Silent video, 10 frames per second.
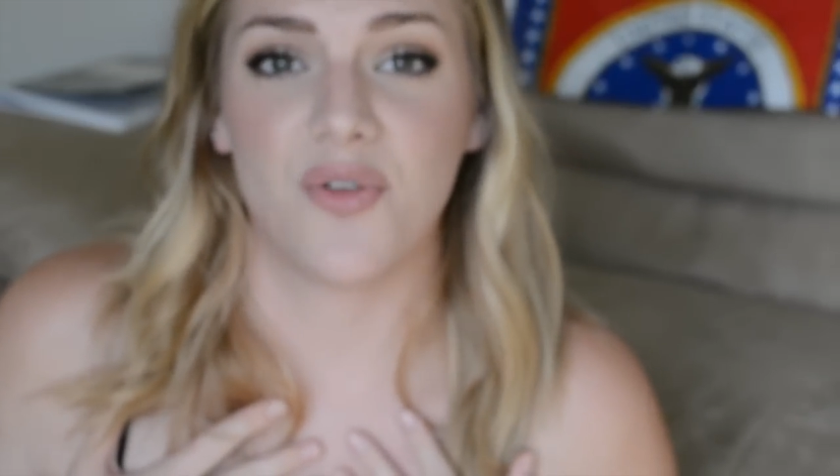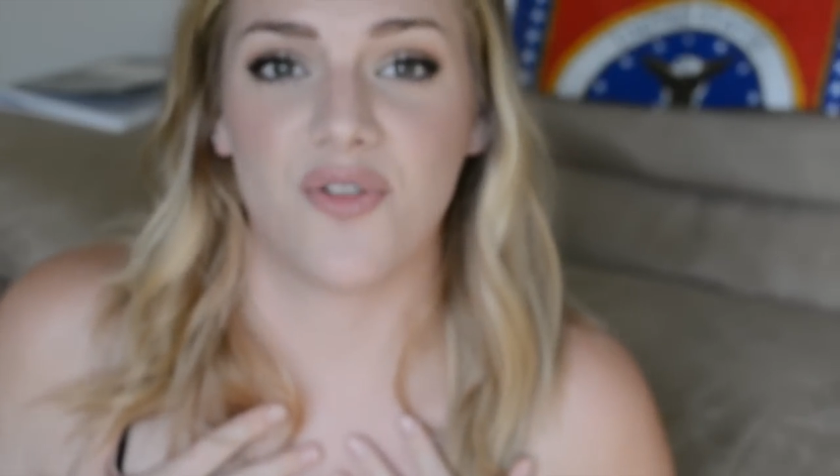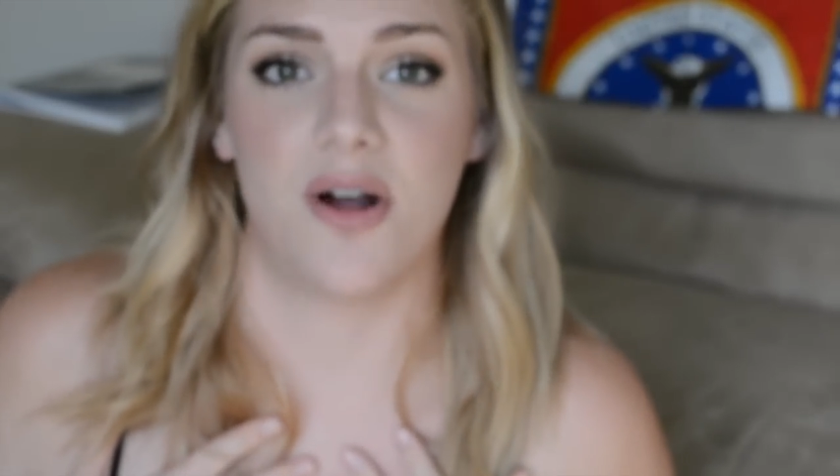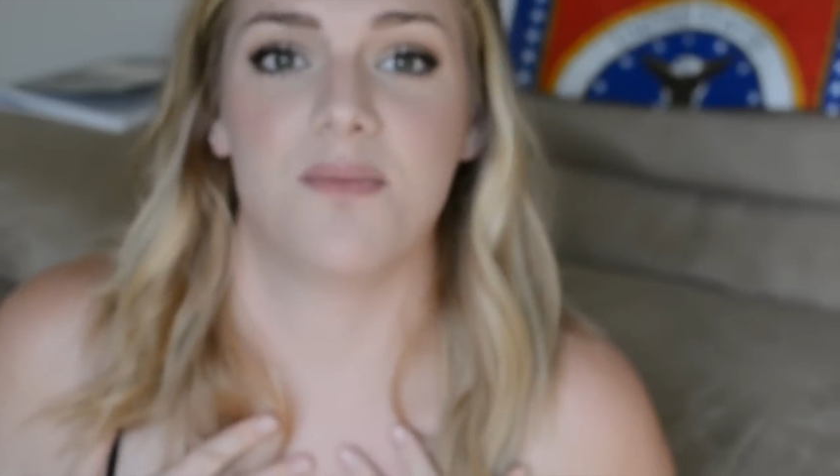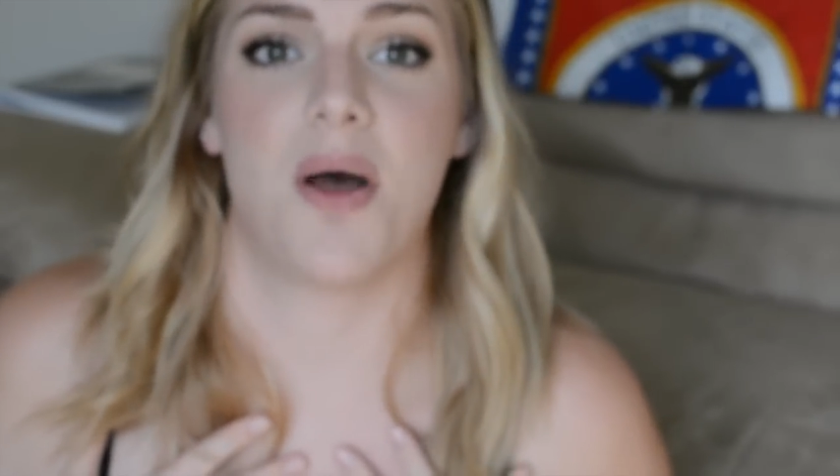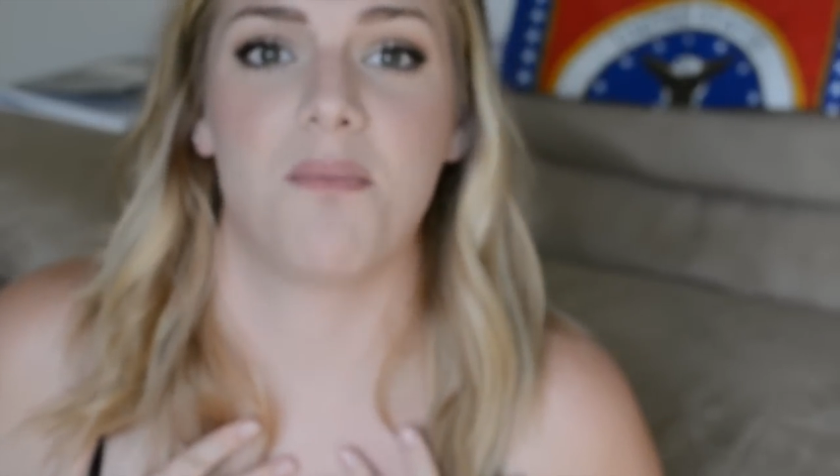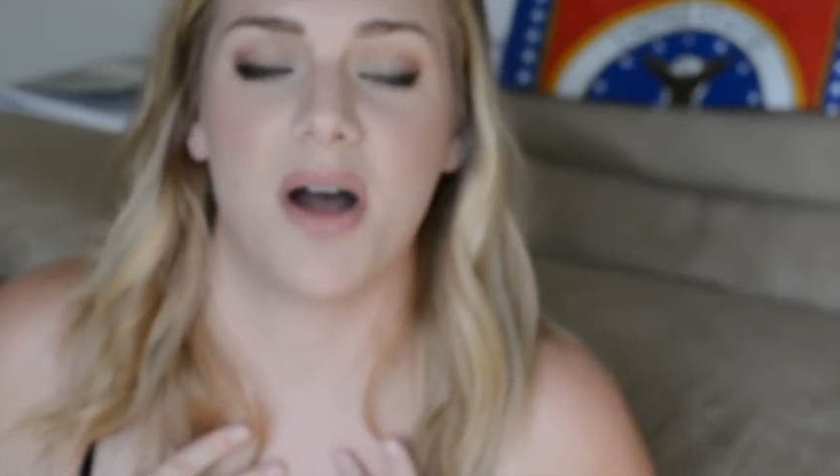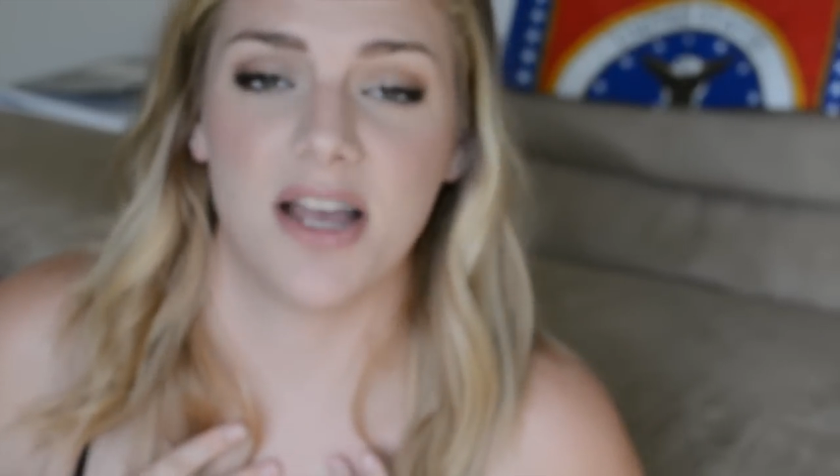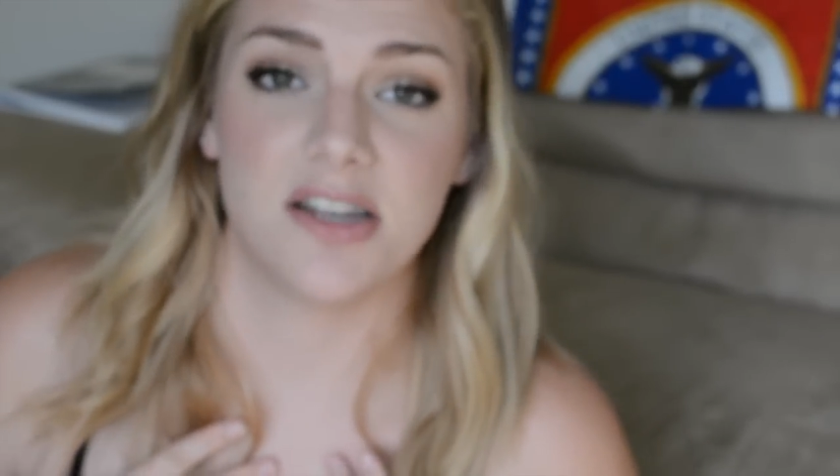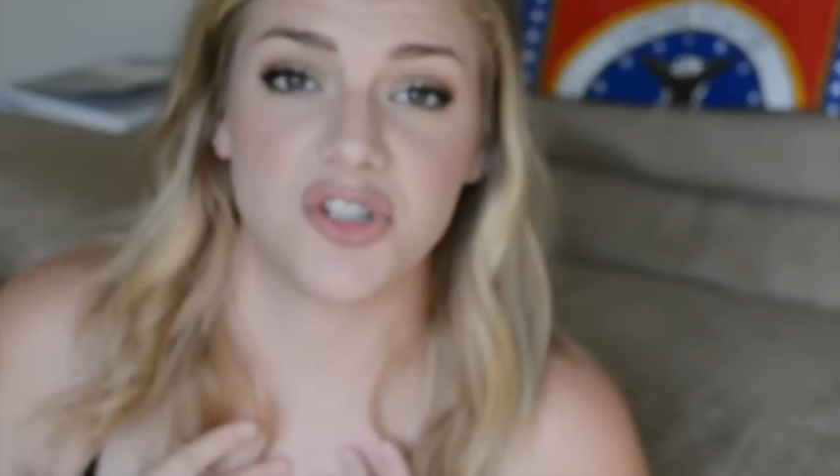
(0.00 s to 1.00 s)
from
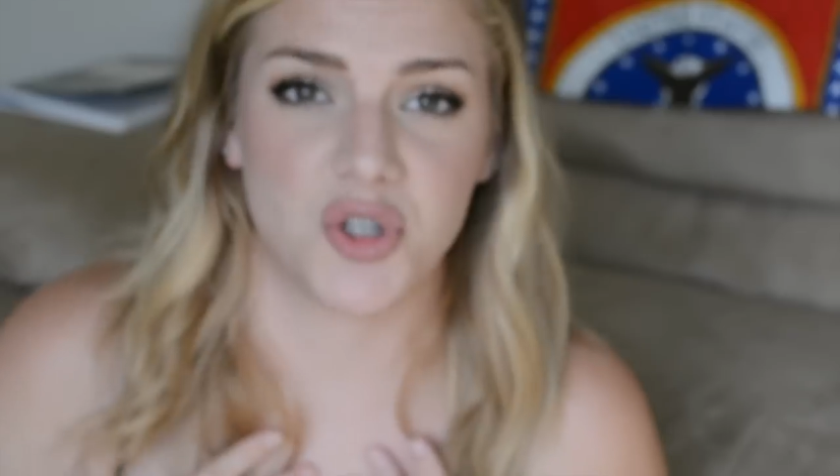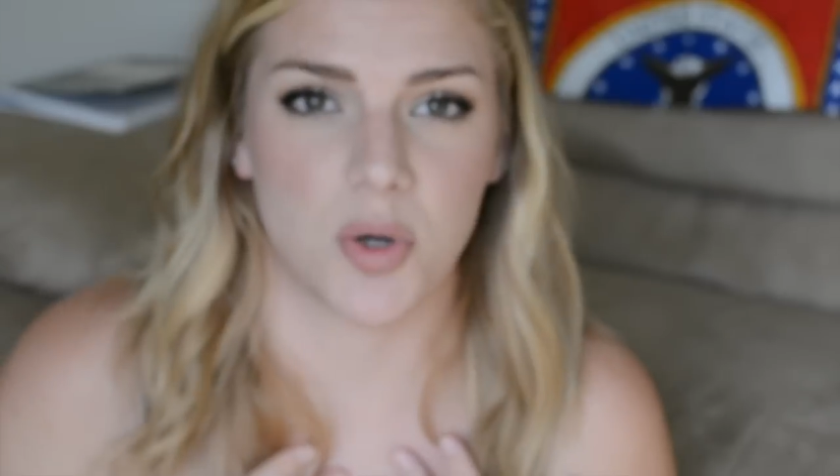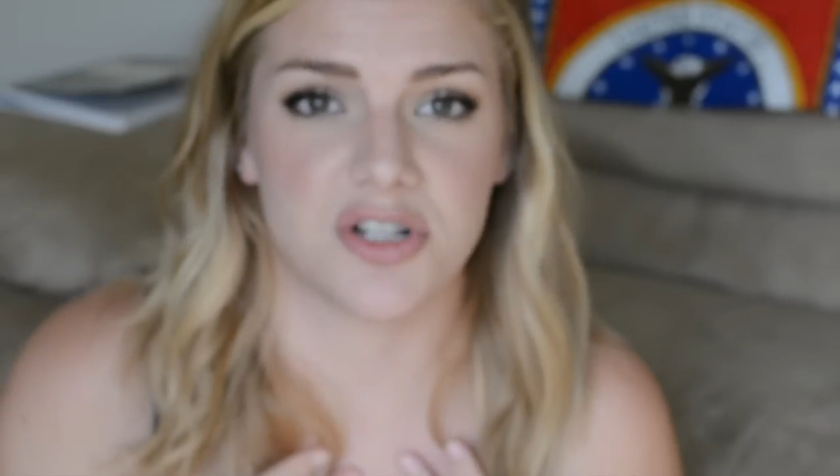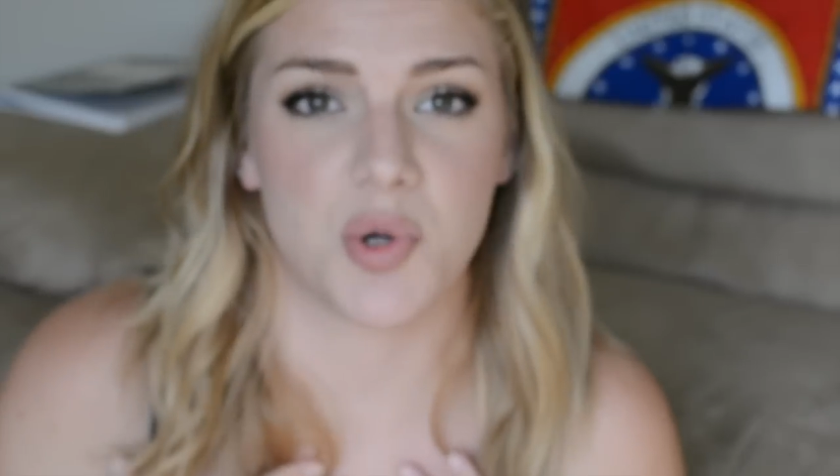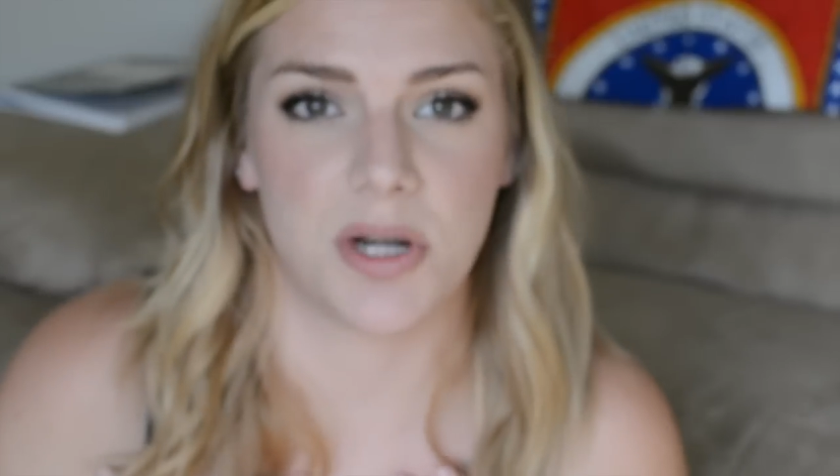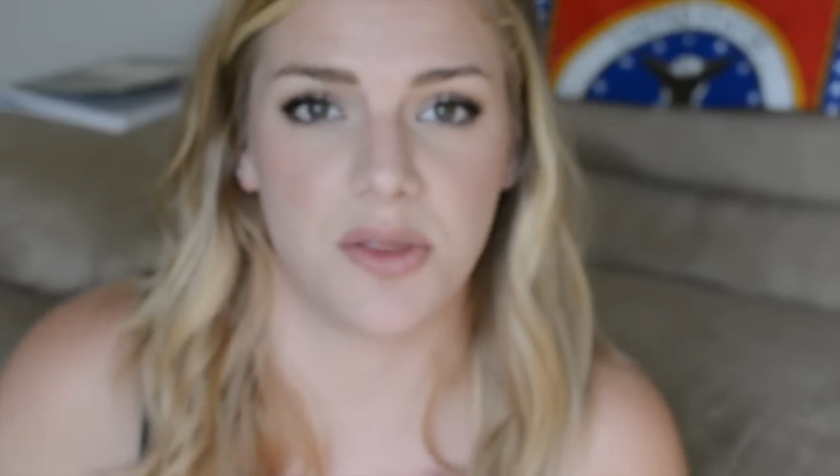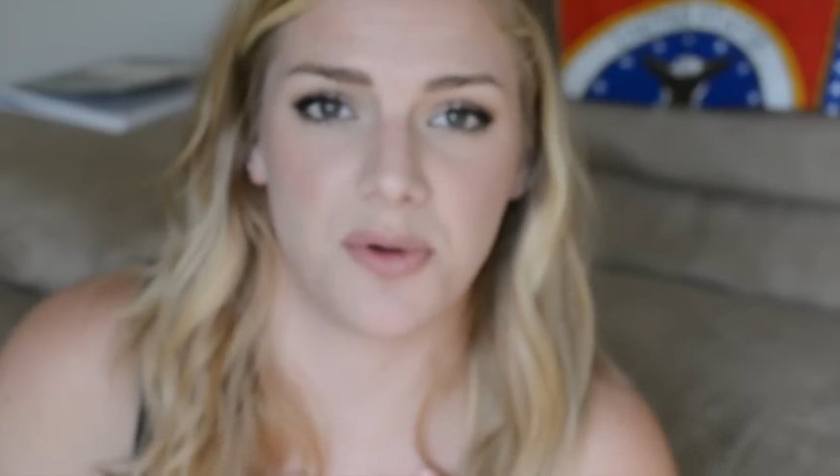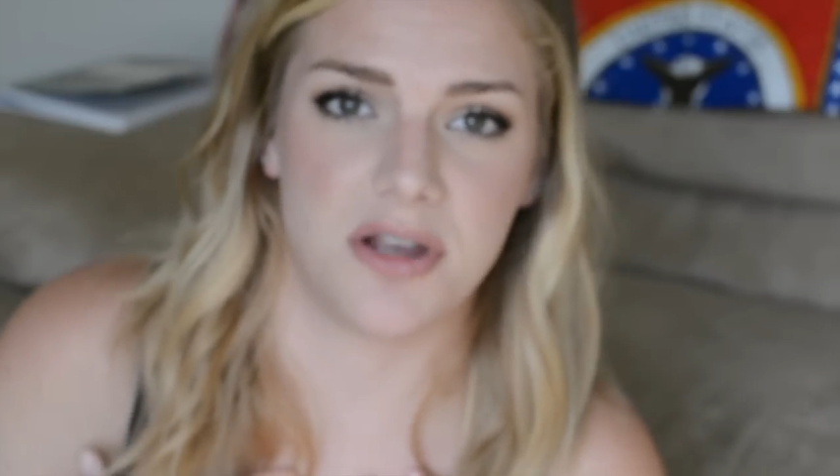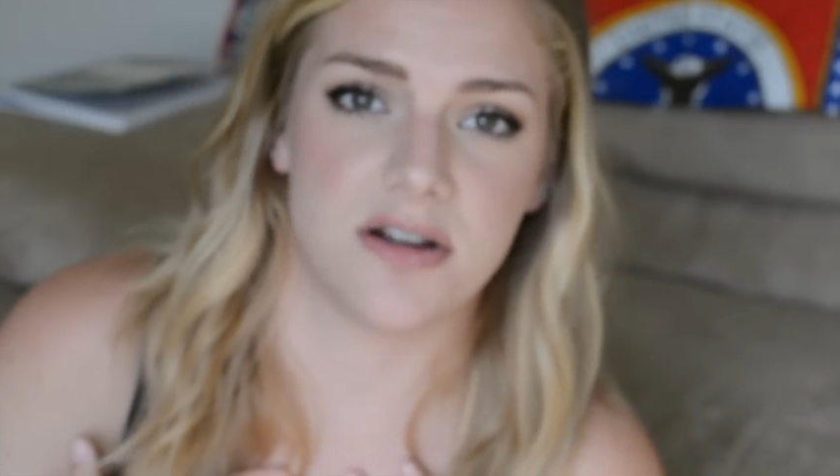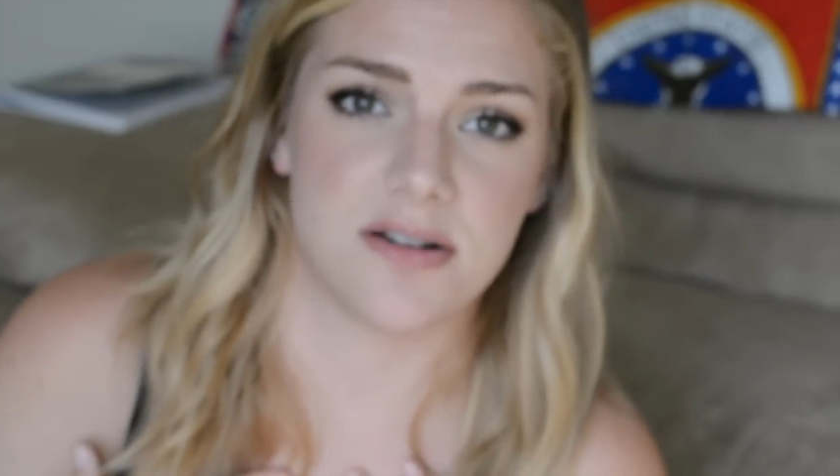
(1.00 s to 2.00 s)
my short
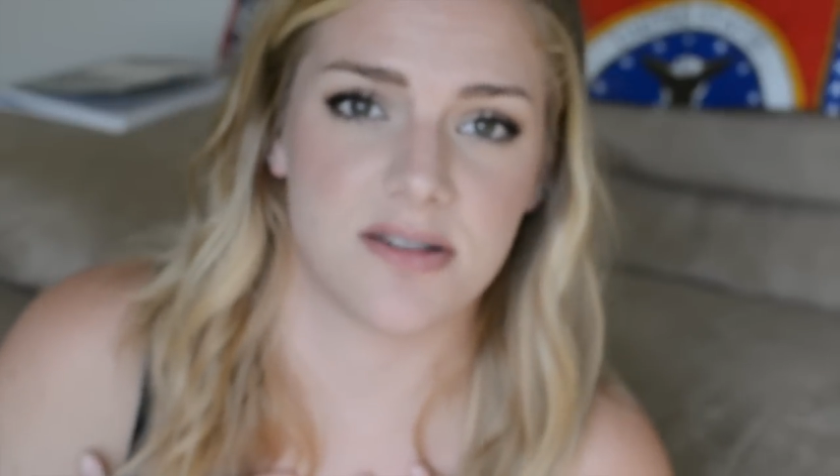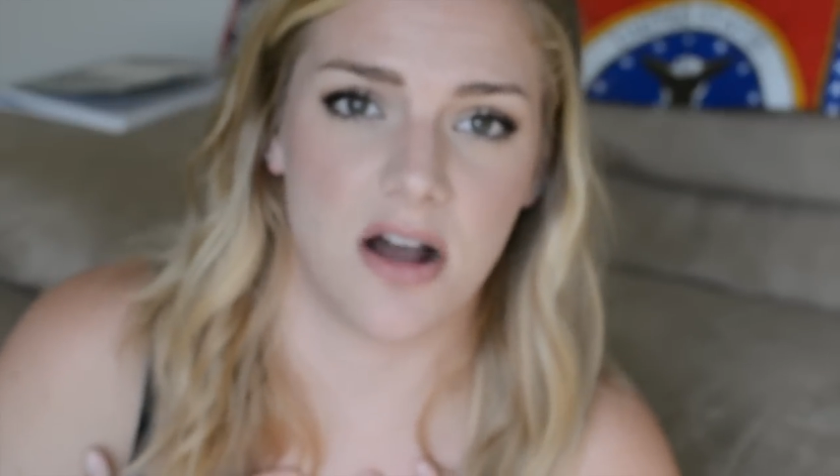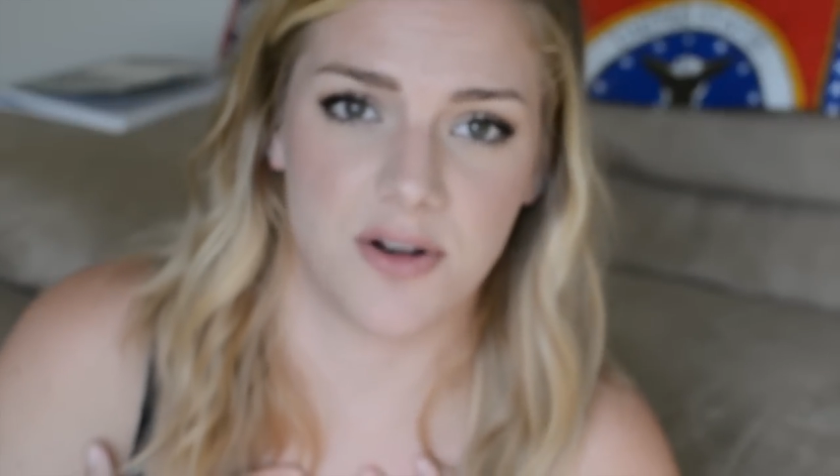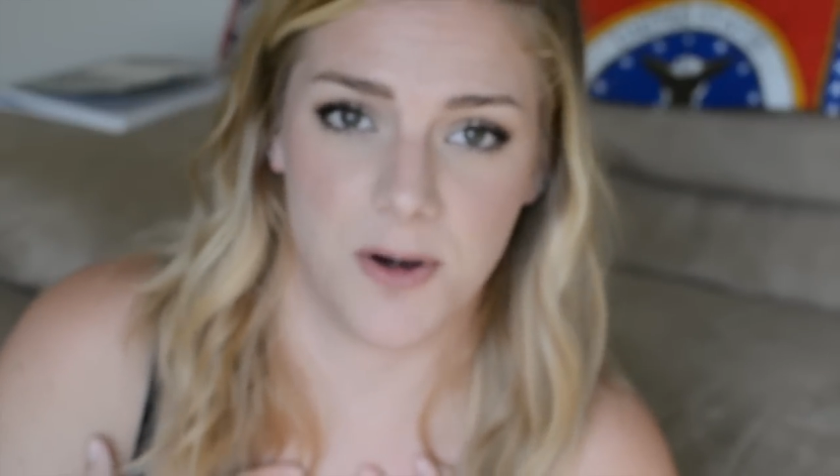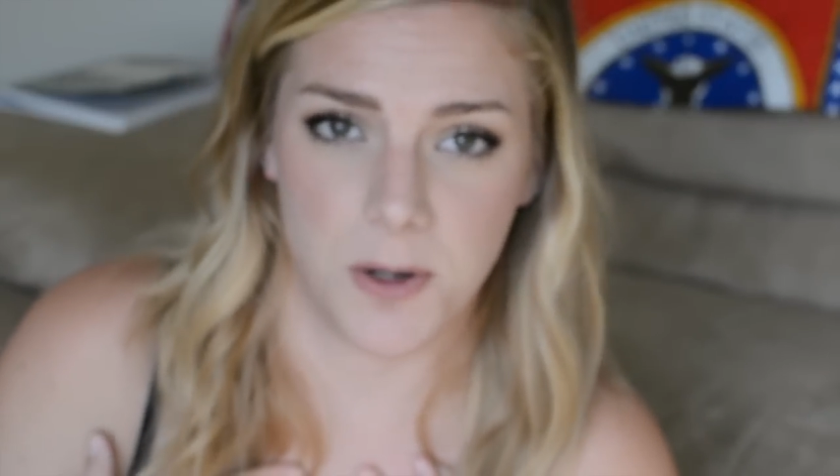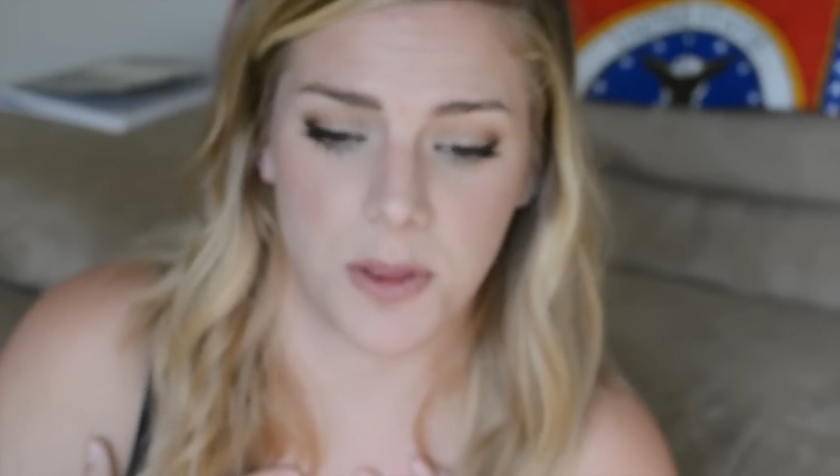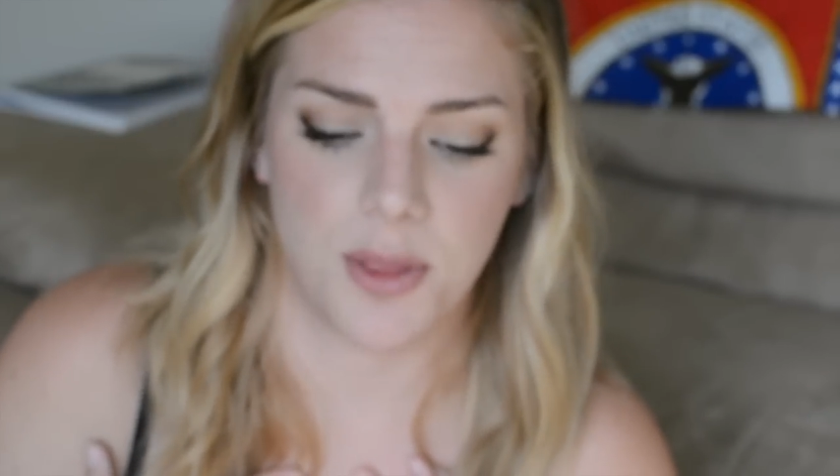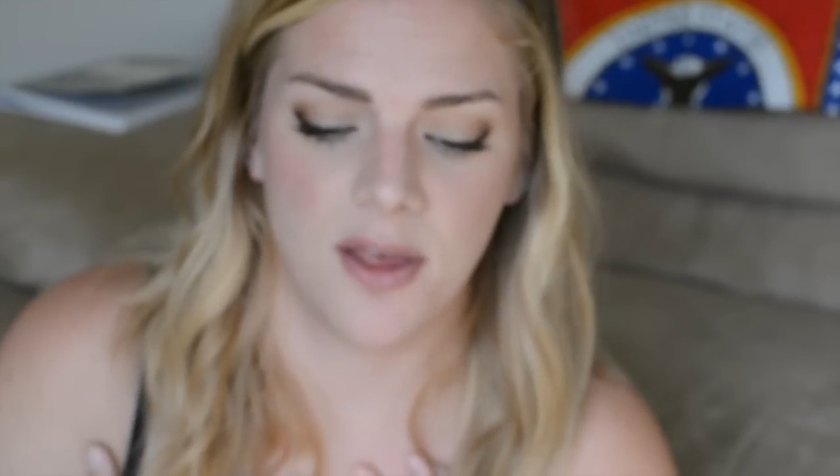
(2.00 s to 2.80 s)
23 years on Earth.